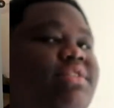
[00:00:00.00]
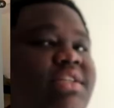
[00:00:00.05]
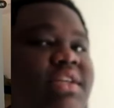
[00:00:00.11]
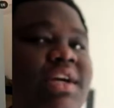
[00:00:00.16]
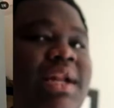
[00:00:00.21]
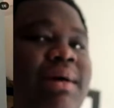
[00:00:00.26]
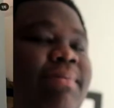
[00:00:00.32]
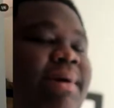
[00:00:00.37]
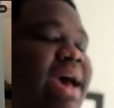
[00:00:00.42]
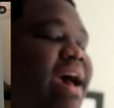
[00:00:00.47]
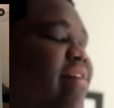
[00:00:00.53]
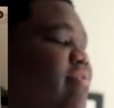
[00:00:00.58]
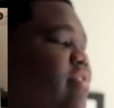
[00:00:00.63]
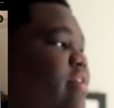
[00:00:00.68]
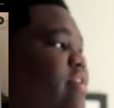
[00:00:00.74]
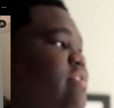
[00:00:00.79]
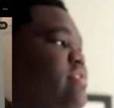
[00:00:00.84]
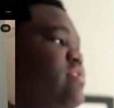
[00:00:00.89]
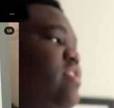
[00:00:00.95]
should, I'm gonna have
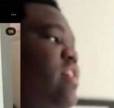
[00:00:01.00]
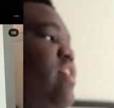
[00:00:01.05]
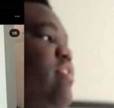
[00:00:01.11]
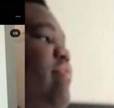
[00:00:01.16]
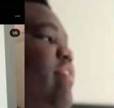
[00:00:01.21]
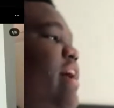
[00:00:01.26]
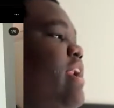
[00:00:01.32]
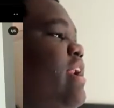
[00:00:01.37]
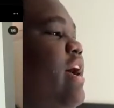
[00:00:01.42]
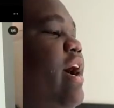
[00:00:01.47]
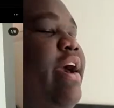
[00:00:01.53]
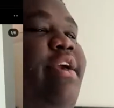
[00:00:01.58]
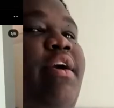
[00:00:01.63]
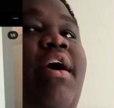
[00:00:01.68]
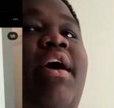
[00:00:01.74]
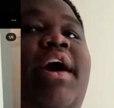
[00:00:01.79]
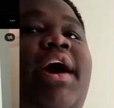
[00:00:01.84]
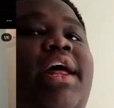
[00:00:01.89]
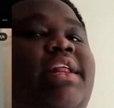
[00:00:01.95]
it on the screen right now.
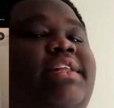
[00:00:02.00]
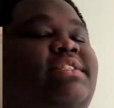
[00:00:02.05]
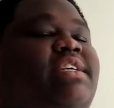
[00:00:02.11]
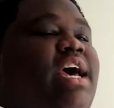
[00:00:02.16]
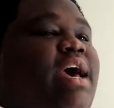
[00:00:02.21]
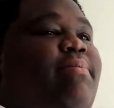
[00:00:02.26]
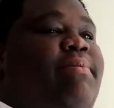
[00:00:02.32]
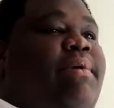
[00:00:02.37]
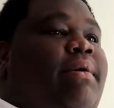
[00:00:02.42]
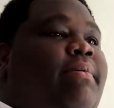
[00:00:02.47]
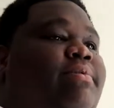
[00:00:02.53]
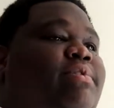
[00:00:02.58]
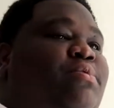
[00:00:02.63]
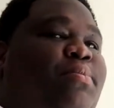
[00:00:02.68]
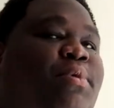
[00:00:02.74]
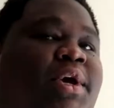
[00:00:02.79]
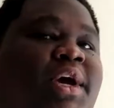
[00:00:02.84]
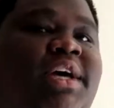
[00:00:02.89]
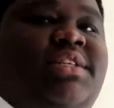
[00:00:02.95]
Y'all gotta tap in with
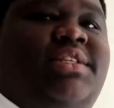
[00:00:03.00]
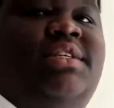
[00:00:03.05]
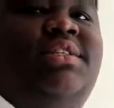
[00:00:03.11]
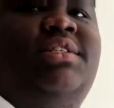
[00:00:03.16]
the way y'all